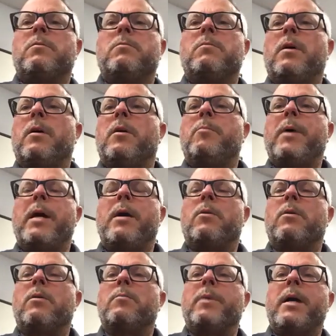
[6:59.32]

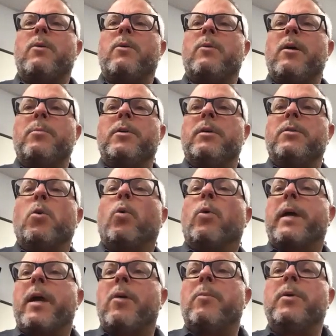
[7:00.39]
power output, torque
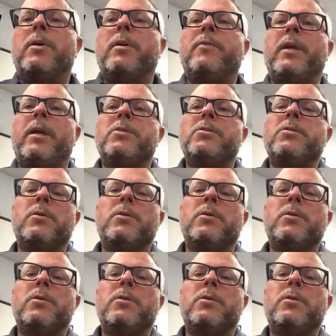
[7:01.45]
output of the engine.